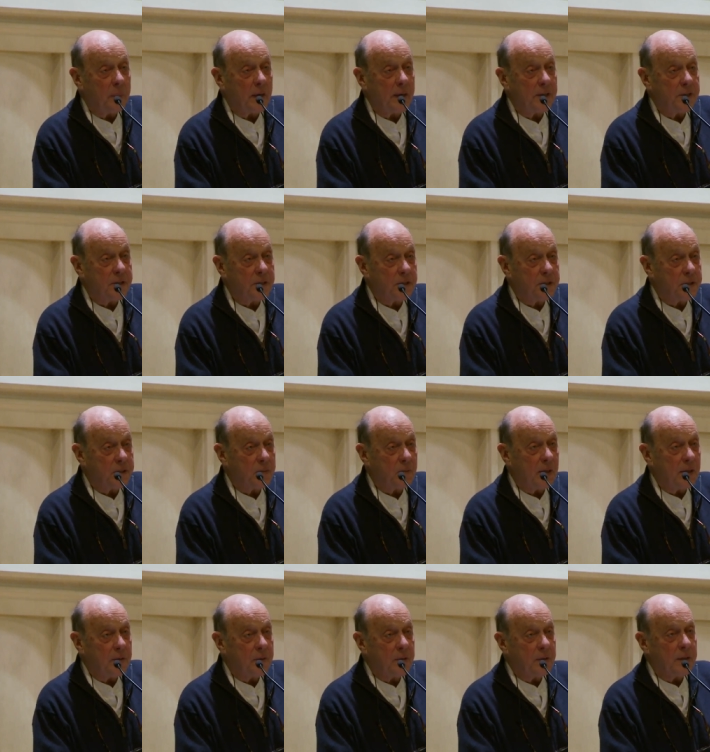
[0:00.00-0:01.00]
places
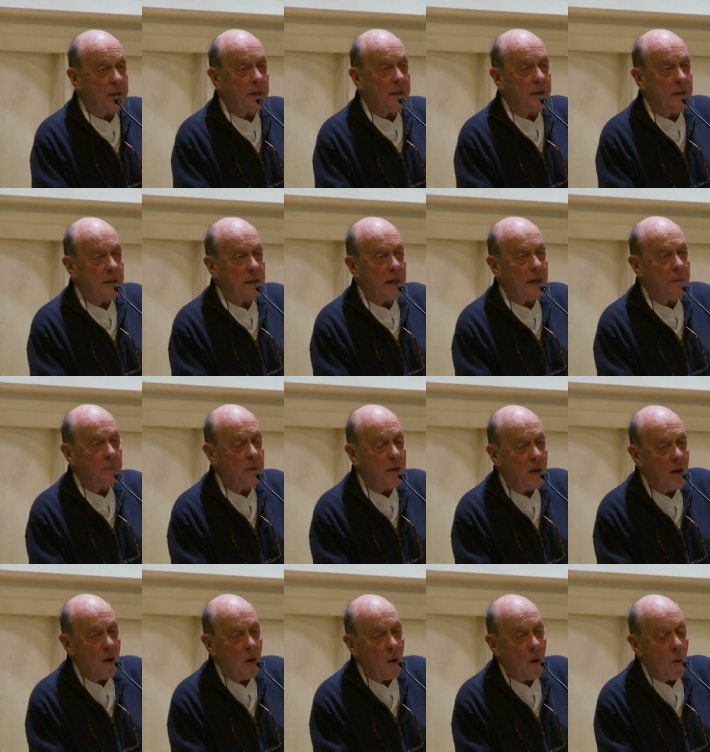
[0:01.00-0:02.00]
rather than, and
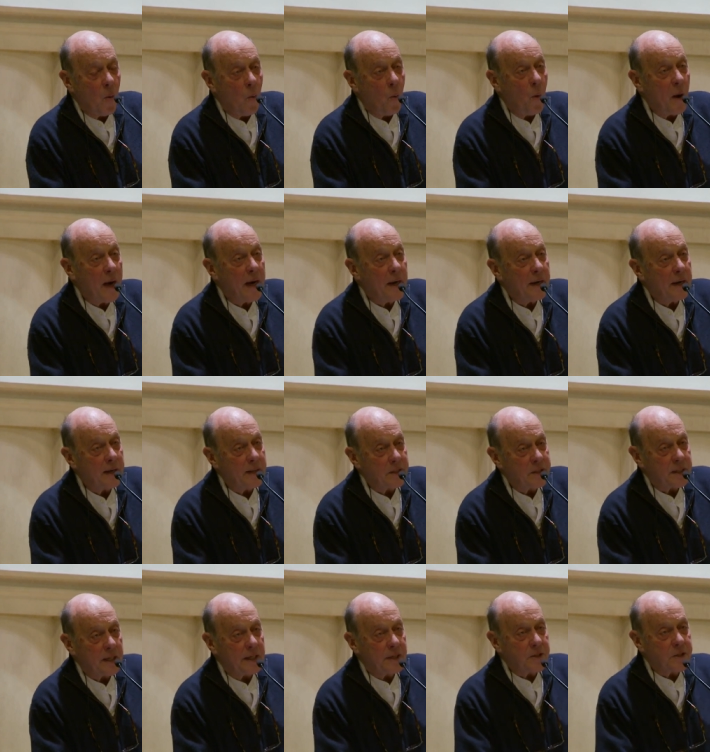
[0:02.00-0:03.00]
when in a
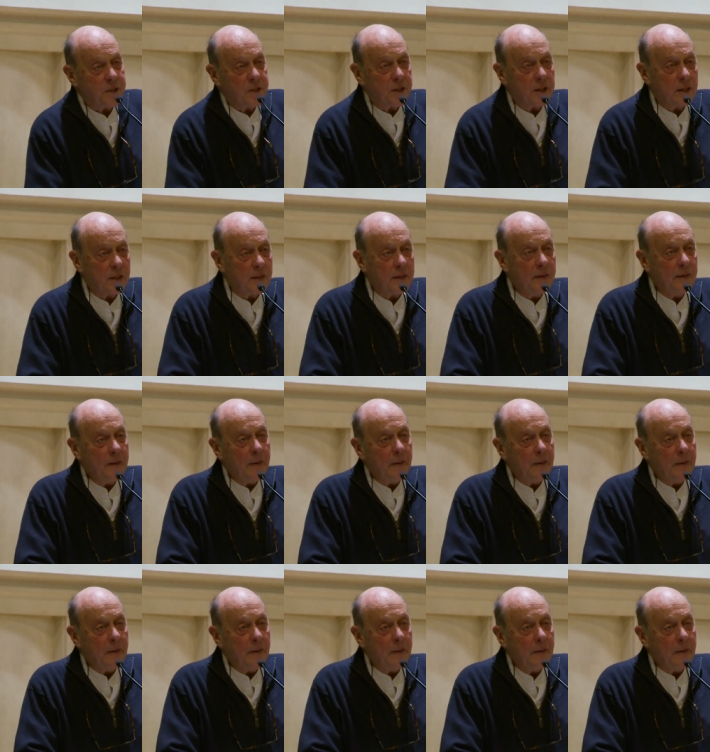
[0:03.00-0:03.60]
sense the